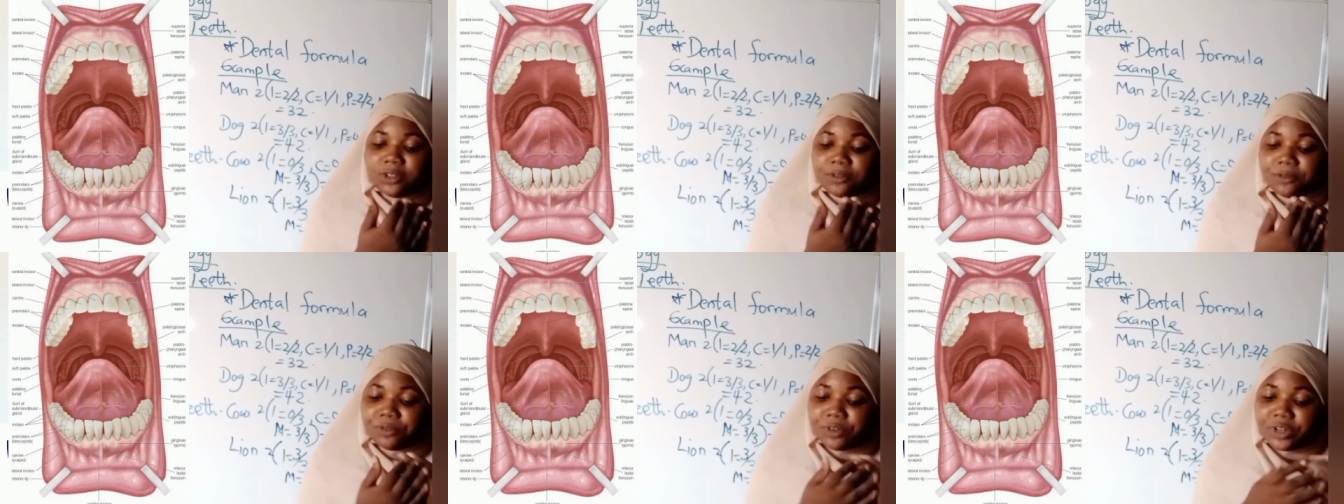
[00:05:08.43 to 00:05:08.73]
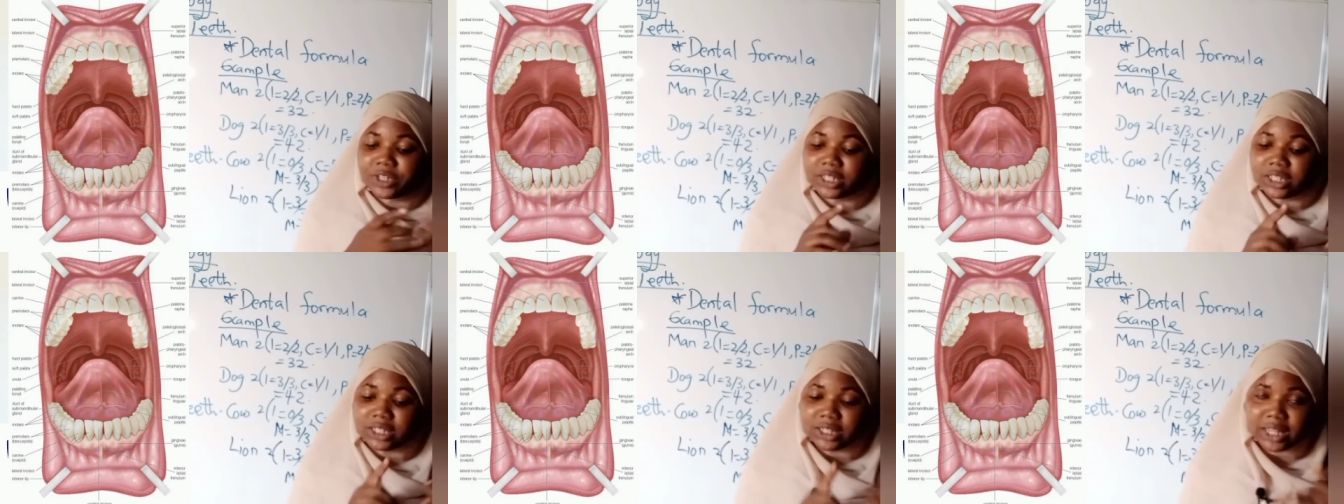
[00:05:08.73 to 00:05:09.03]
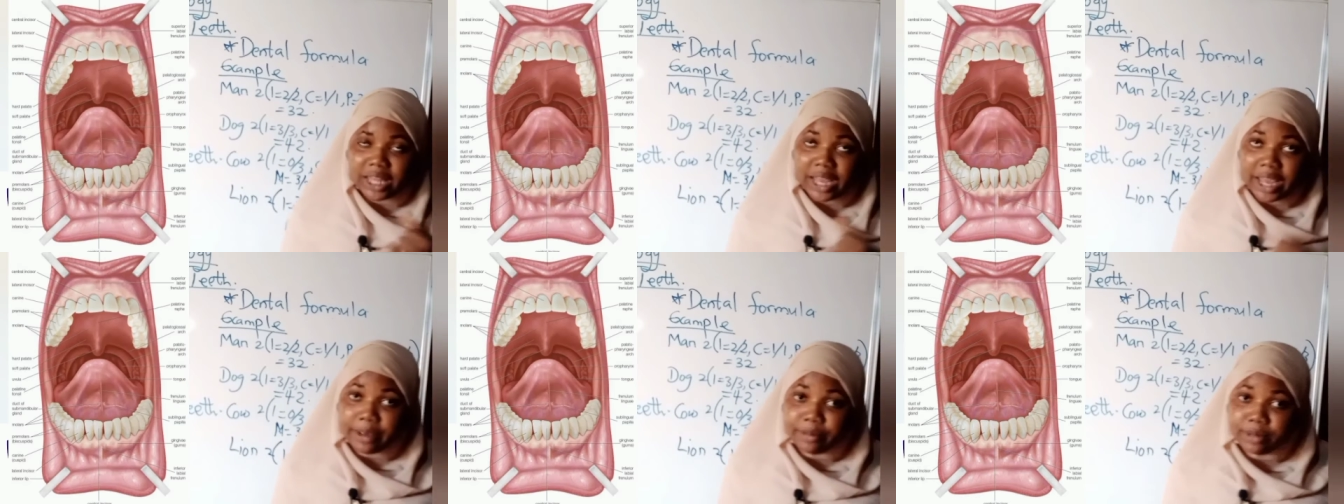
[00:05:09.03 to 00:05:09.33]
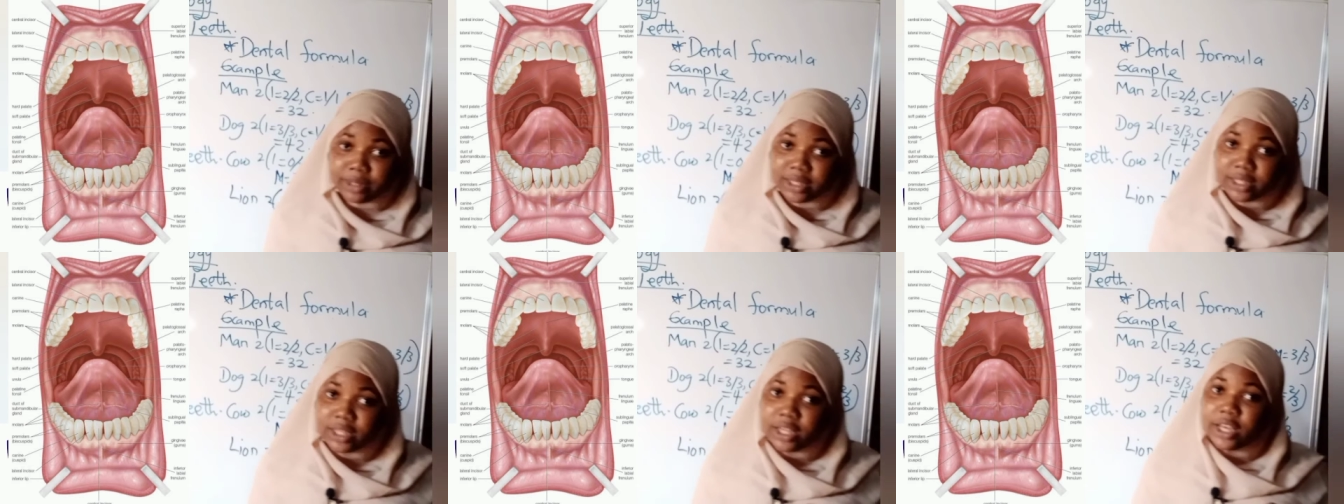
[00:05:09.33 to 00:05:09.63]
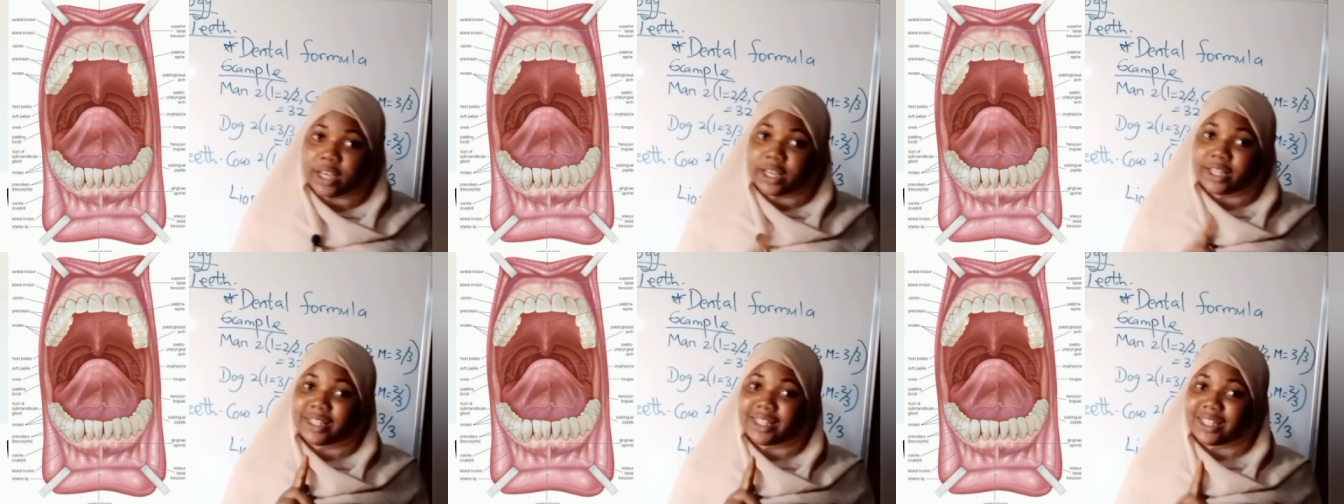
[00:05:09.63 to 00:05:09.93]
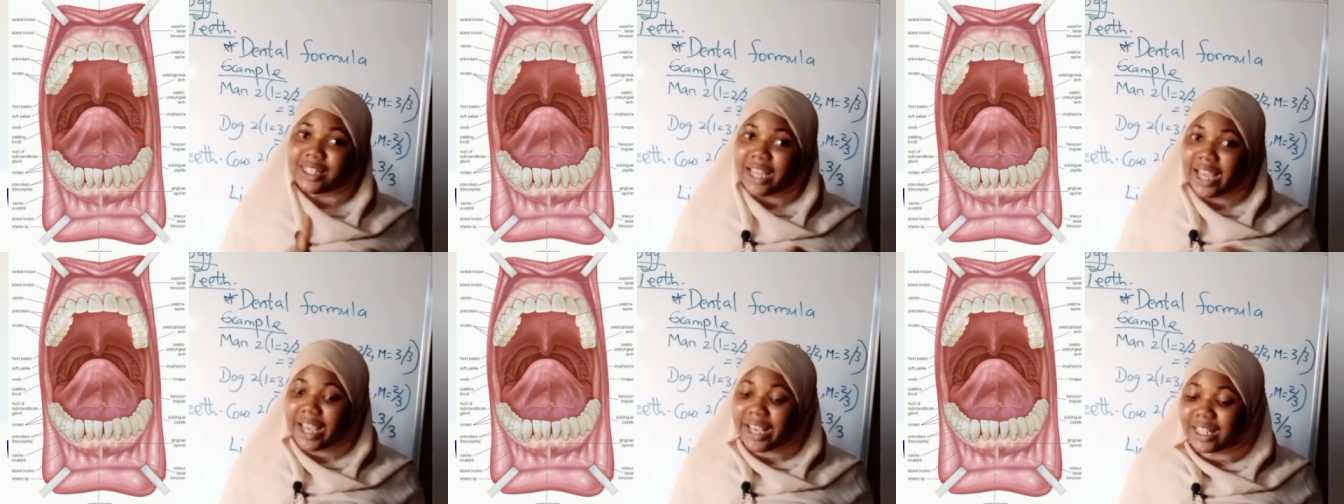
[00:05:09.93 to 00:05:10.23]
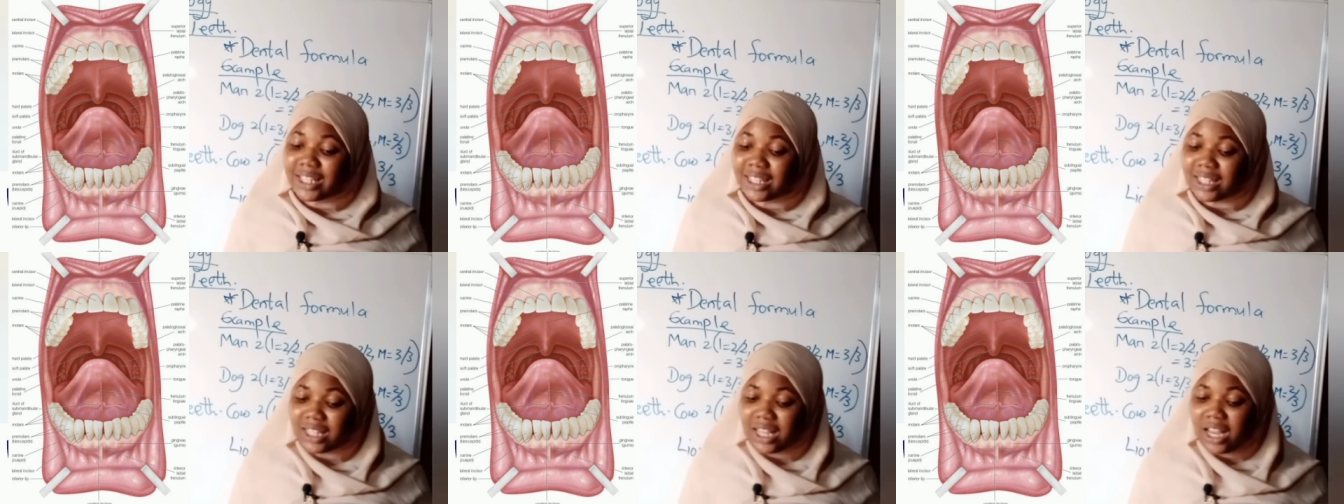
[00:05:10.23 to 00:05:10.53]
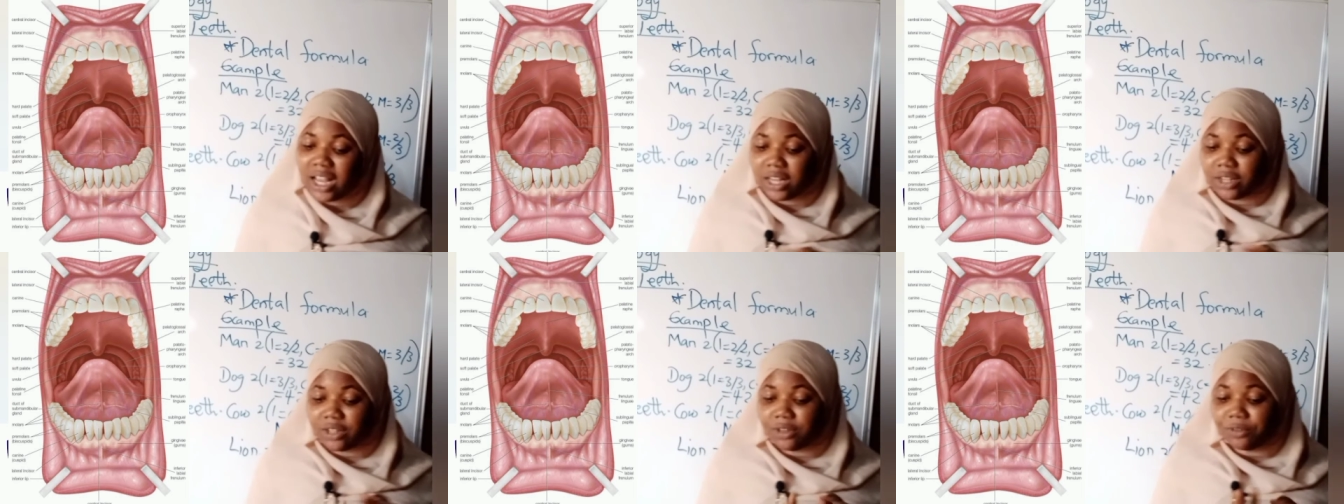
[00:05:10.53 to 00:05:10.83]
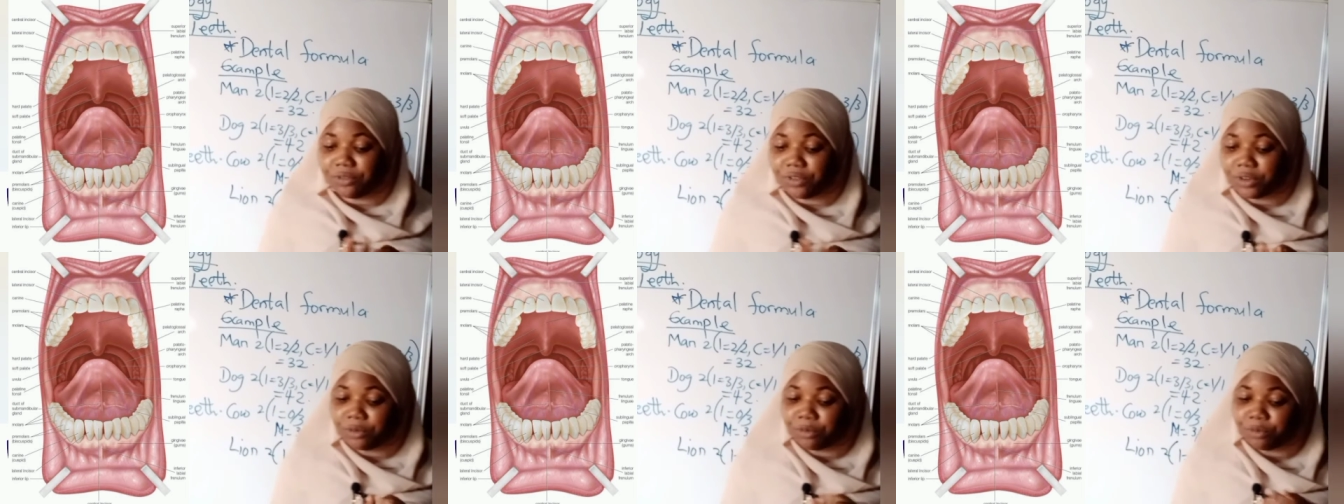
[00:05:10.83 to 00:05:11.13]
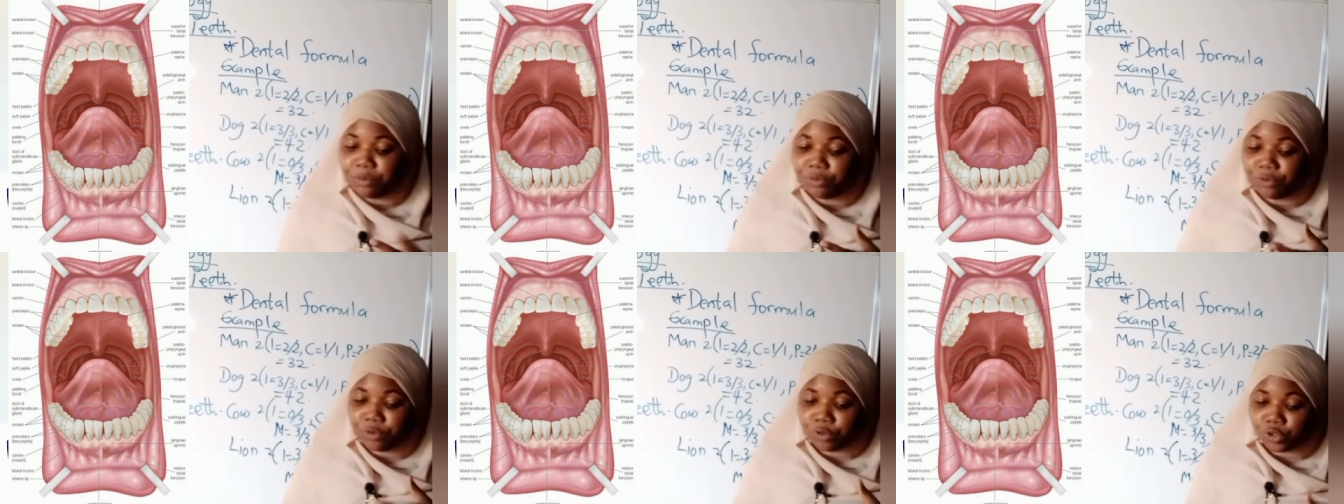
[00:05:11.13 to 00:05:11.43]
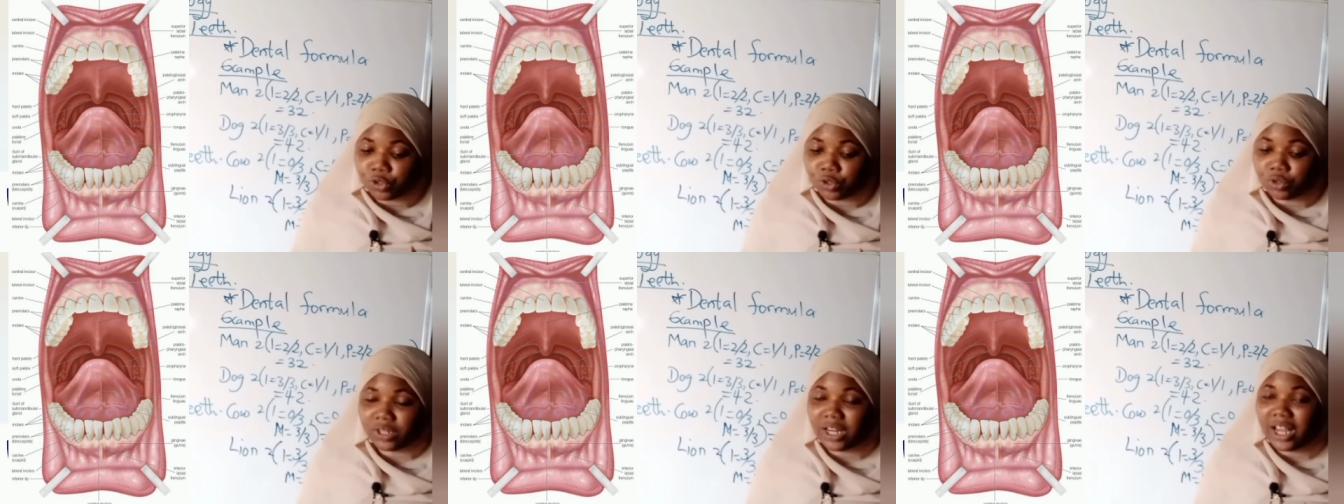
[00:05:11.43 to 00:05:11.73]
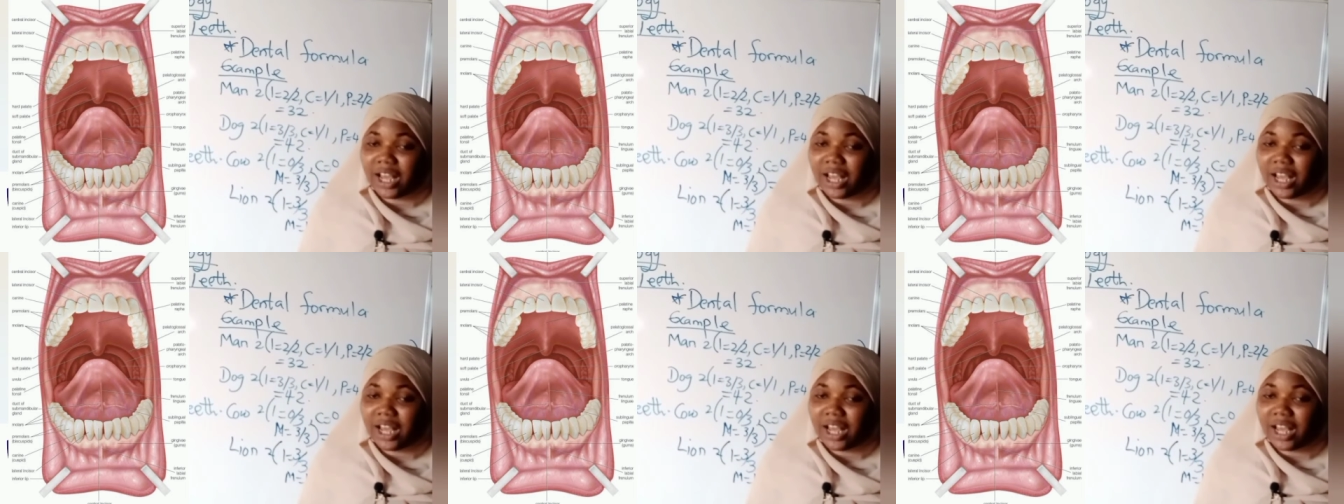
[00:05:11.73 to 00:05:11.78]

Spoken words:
different types, size, and different function,